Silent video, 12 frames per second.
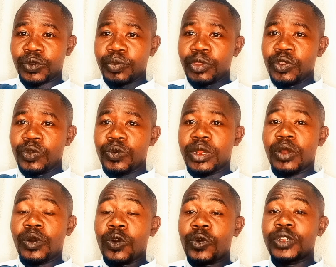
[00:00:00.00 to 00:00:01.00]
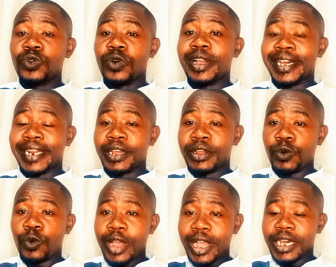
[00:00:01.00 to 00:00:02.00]
We'll always work
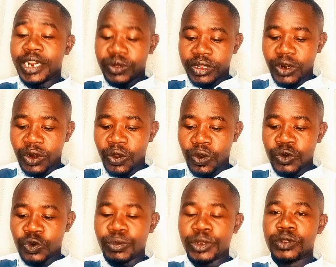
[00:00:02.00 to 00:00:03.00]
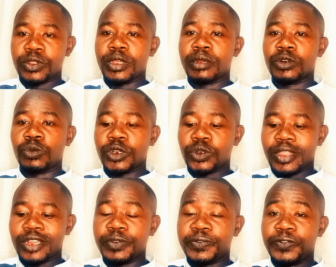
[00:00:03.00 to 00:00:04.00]
around the clock to make sure that
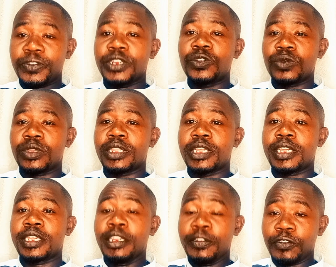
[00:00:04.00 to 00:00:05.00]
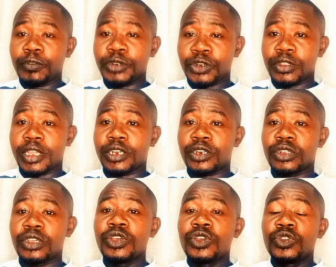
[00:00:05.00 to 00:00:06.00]
we feed you with the information that
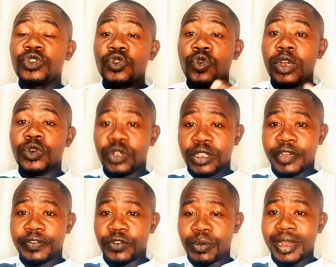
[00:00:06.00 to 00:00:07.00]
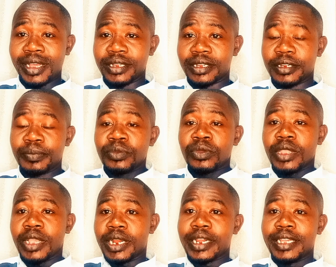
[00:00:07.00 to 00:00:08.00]
you want to hear from us.
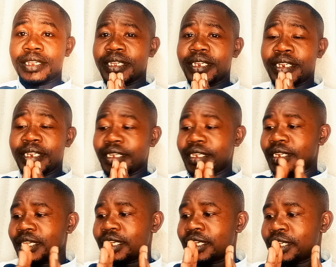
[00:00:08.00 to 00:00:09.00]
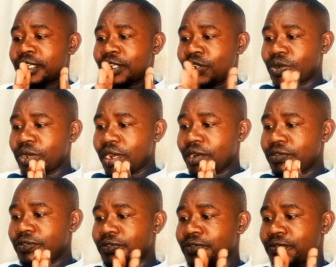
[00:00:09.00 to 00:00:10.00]
And guys, it is a
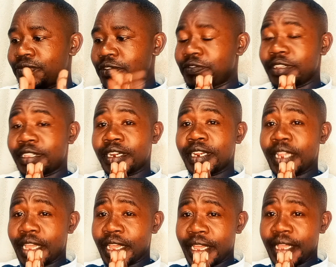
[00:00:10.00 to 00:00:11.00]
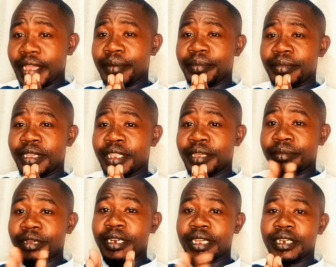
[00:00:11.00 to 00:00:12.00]
12:53 a.m. in the
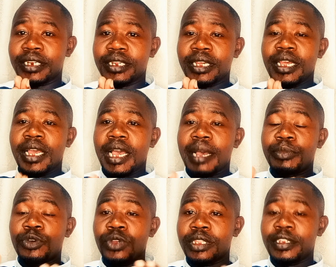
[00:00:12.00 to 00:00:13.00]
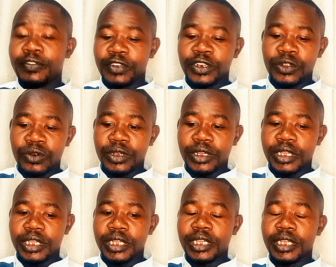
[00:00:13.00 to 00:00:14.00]
midnight. I'm doing this video
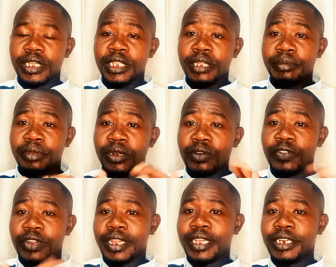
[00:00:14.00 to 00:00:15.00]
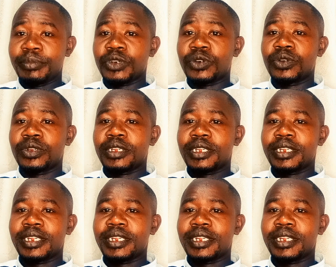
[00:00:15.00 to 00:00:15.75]
in the middle of the night because